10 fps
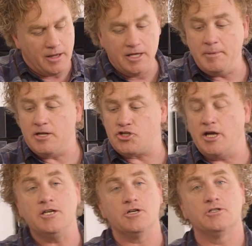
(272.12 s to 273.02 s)
a little bit of
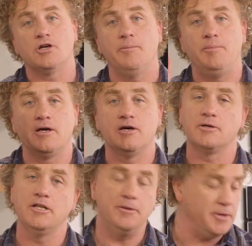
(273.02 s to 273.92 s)
cheese on top, because a
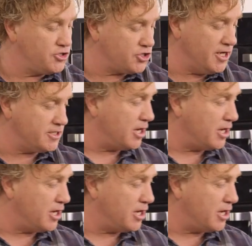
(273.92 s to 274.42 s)
little bit of cheese